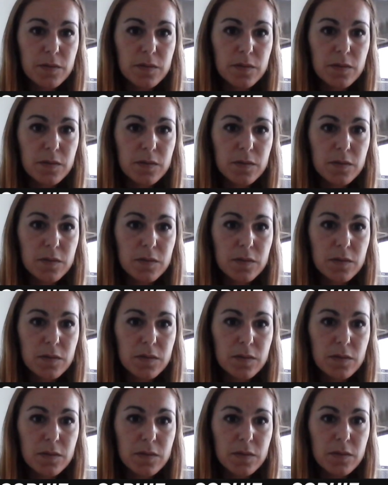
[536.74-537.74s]

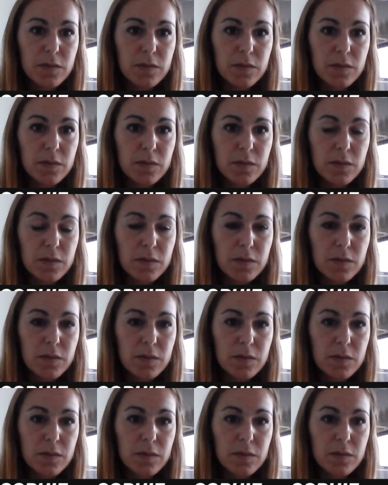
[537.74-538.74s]

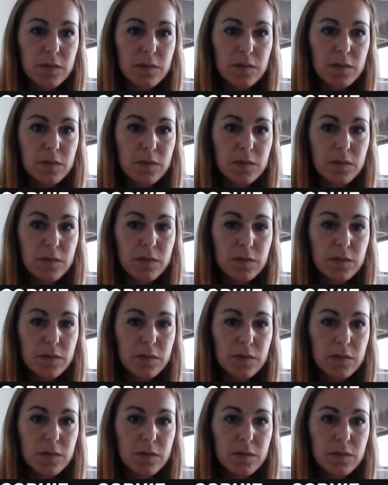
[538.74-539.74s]

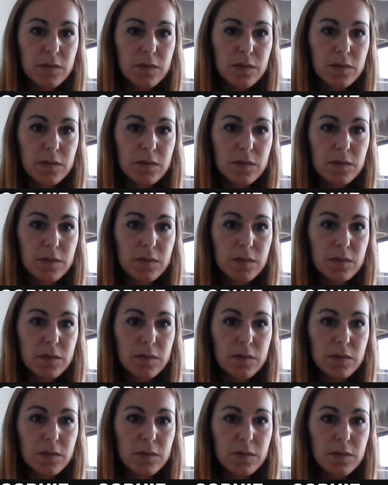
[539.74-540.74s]

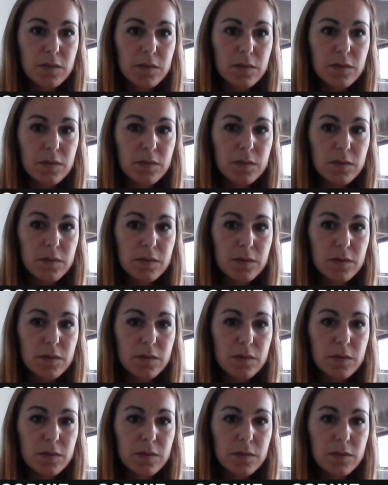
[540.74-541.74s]

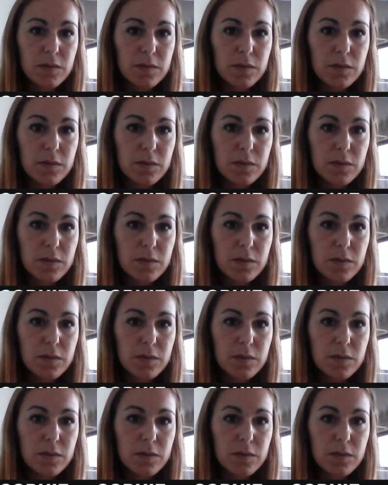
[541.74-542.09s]
(not speaking)